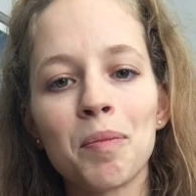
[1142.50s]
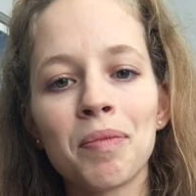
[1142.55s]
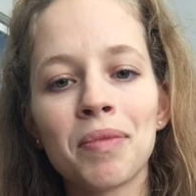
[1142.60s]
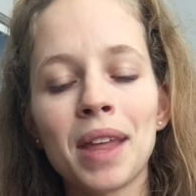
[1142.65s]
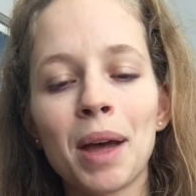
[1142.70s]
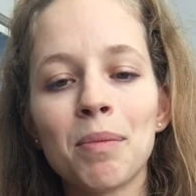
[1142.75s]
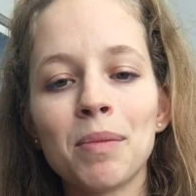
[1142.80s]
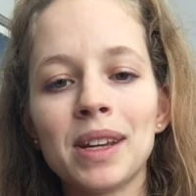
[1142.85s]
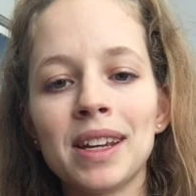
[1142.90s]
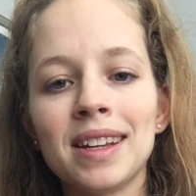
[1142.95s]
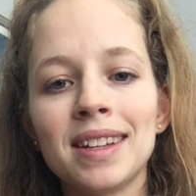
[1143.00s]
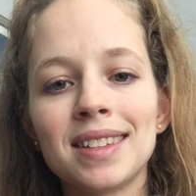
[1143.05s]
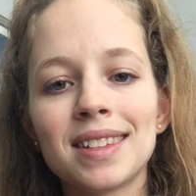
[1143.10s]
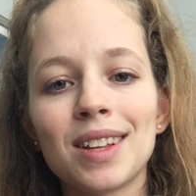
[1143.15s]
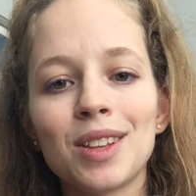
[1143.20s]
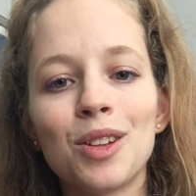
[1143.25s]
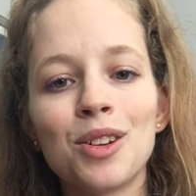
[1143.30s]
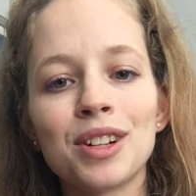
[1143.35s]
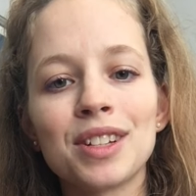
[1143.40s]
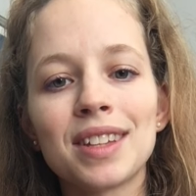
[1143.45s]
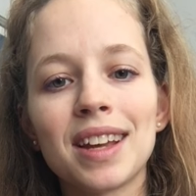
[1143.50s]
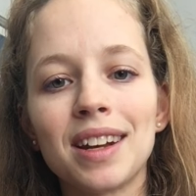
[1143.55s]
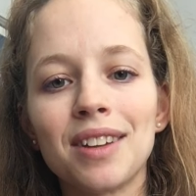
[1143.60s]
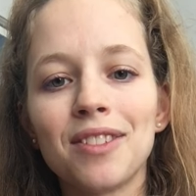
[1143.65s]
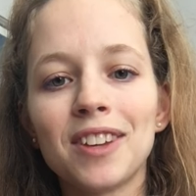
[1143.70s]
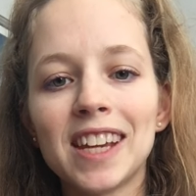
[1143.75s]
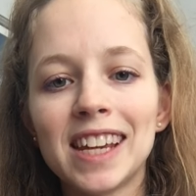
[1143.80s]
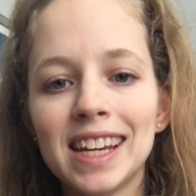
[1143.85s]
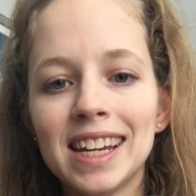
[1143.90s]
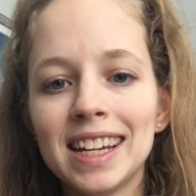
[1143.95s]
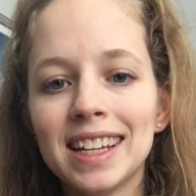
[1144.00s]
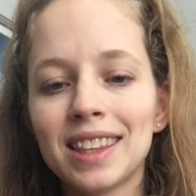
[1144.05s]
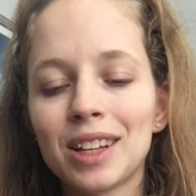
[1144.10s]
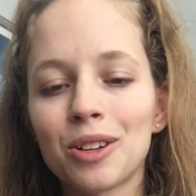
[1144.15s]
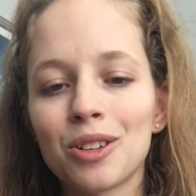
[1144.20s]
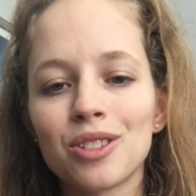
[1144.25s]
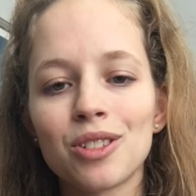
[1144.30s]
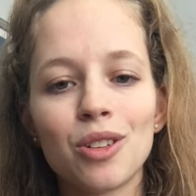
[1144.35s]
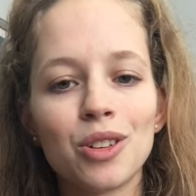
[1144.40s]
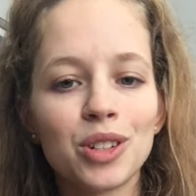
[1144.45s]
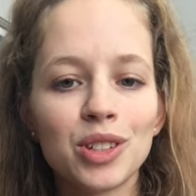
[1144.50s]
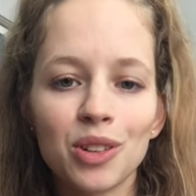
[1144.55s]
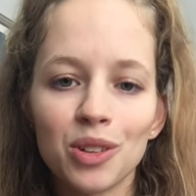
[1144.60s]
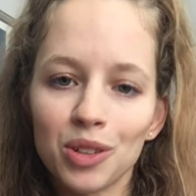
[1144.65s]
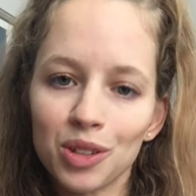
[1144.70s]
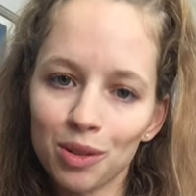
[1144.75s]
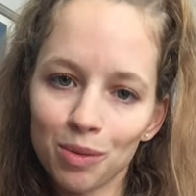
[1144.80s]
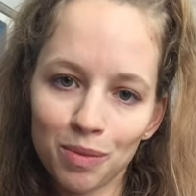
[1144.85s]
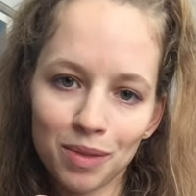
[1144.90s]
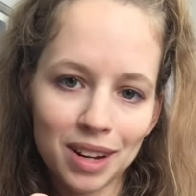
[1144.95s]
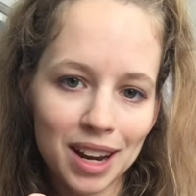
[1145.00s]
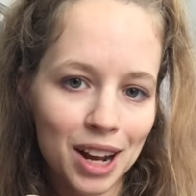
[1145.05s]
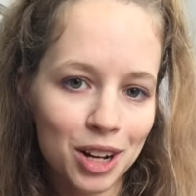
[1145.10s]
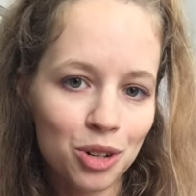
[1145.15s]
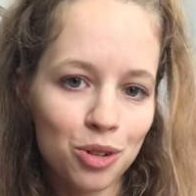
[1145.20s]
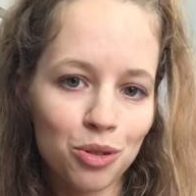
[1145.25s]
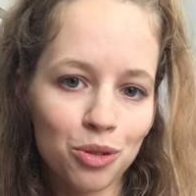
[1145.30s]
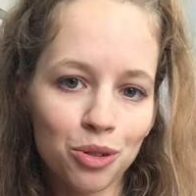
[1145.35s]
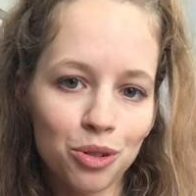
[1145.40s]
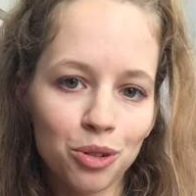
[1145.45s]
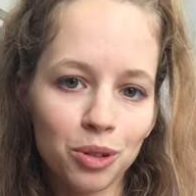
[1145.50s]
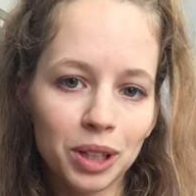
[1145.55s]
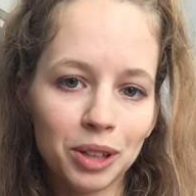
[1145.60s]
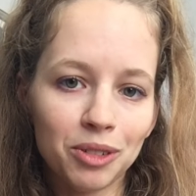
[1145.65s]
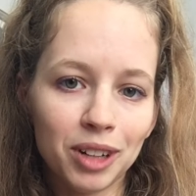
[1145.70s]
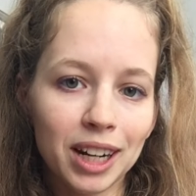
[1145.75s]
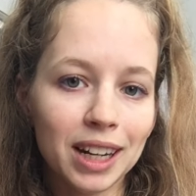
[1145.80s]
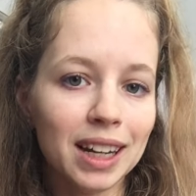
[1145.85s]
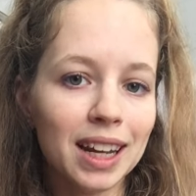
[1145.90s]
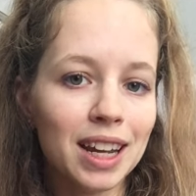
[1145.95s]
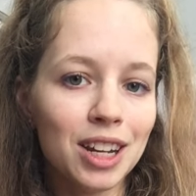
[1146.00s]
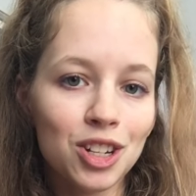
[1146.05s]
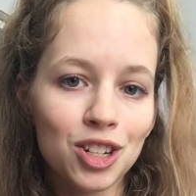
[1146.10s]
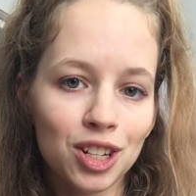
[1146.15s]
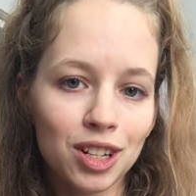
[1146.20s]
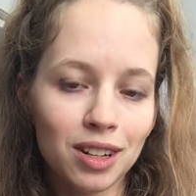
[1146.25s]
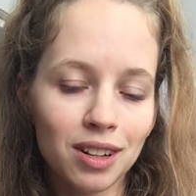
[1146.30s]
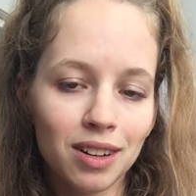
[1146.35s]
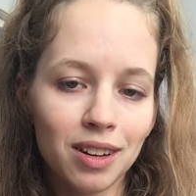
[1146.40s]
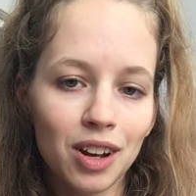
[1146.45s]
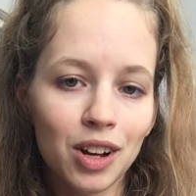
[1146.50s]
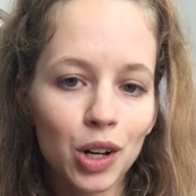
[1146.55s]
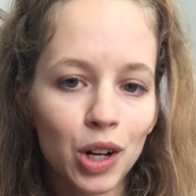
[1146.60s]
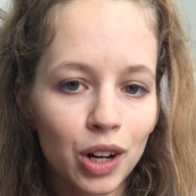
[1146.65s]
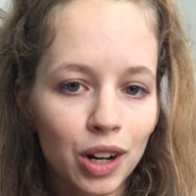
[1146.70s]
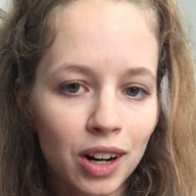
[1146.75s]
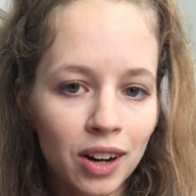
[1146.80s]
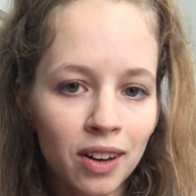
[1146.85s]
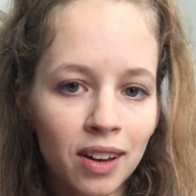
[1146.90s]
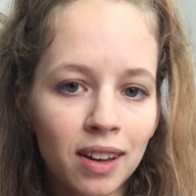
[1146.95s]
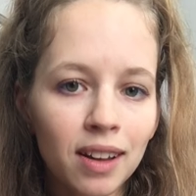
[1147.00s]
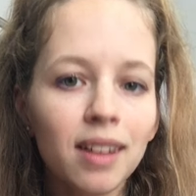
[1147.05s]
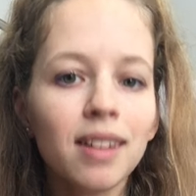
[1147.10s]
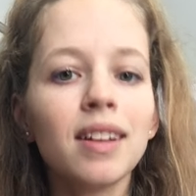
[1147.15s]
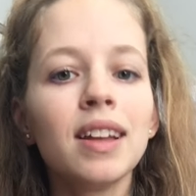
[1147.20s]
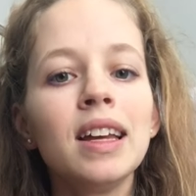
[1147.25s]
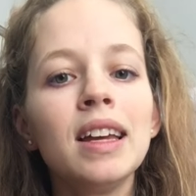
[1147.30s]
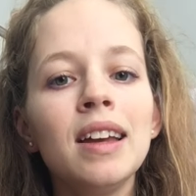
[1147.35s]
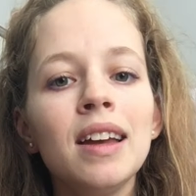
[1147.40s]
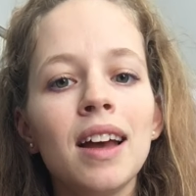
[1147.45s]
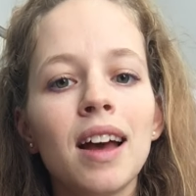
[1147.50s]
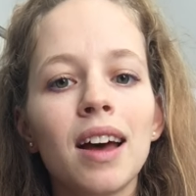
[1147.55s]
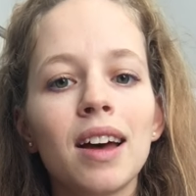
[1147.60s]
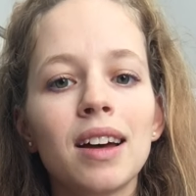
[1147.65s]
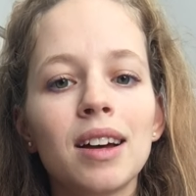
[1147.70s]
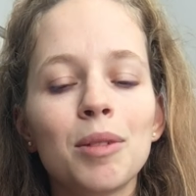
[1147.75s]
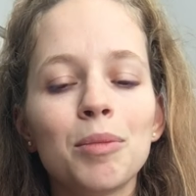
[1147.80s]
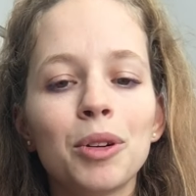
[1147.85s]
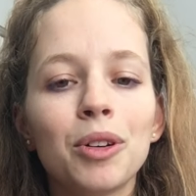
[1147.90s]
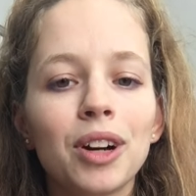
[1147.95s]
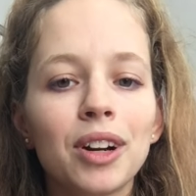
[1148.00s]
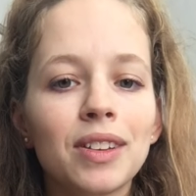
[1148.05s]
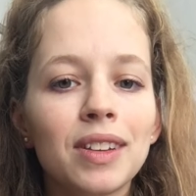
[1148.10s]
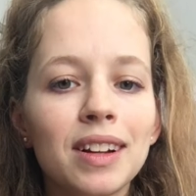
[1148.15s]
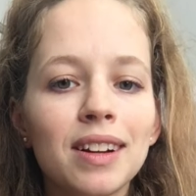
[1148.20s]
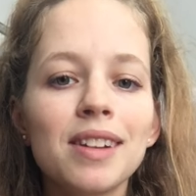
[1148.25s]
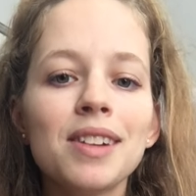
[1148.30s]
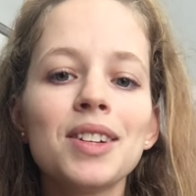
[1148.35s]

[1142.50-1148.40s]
that means alongside of heat, there is also some natural irradiation occurring around there.